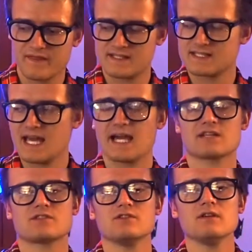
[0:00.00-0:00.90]
this
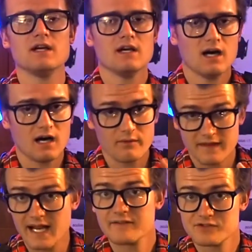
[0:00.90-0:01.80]
TactSuit
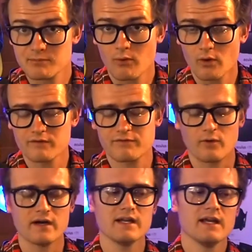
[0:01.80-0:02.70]
that have support
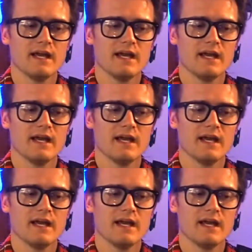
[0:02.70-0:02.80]
for it,